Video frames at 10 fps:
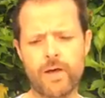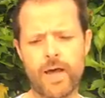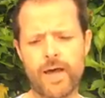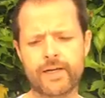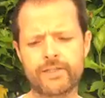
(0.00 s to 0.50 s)

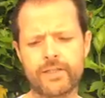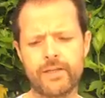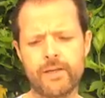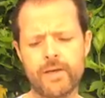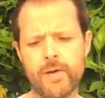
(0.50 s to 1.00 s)

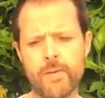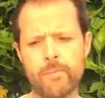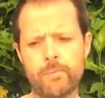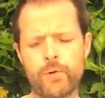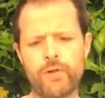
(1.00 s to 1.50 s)
actually
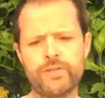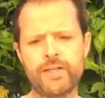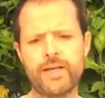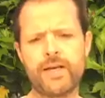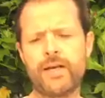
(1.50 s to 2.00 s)
put us
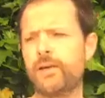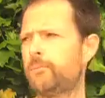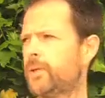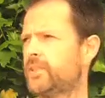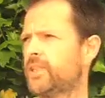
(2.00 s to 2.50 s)
in a
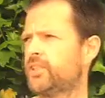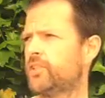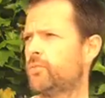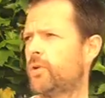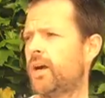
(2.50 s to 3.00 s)

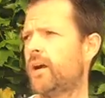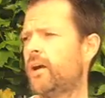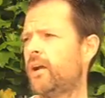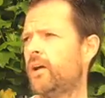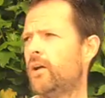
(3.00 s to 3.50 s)
position where
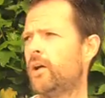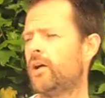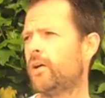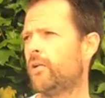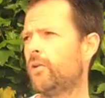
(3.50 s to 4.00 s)

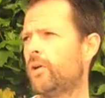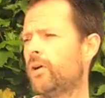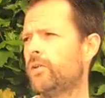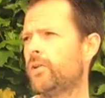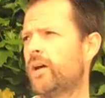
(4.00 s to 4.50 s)

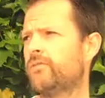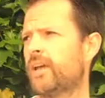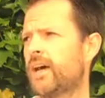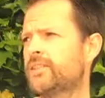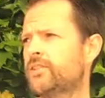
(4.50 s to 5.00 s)
you have to
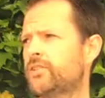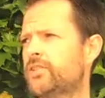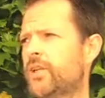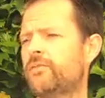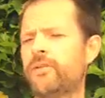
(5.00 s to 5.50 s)
ask
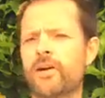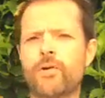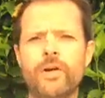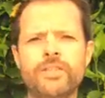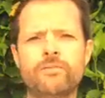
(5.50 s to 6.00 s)
yourself a
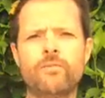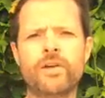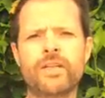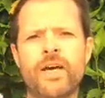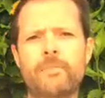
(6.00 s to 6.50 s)
question:
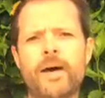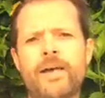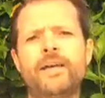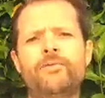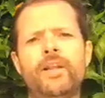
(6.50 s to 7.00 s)
what am
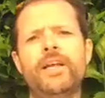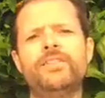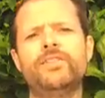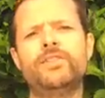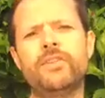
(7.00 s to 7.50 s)
I in
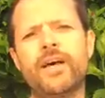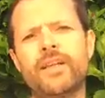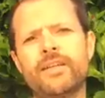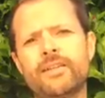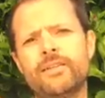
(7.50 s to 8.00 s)
relation to that?
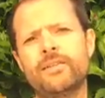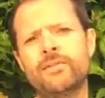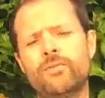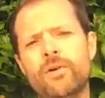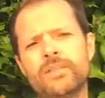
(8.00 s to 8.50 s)

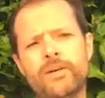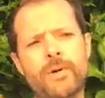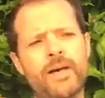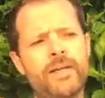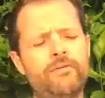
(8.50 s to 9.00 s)
What am
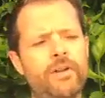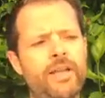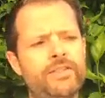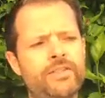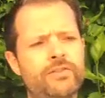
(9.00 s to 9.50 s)
I in
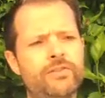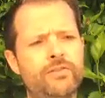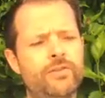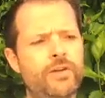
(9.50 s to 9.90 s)
relation to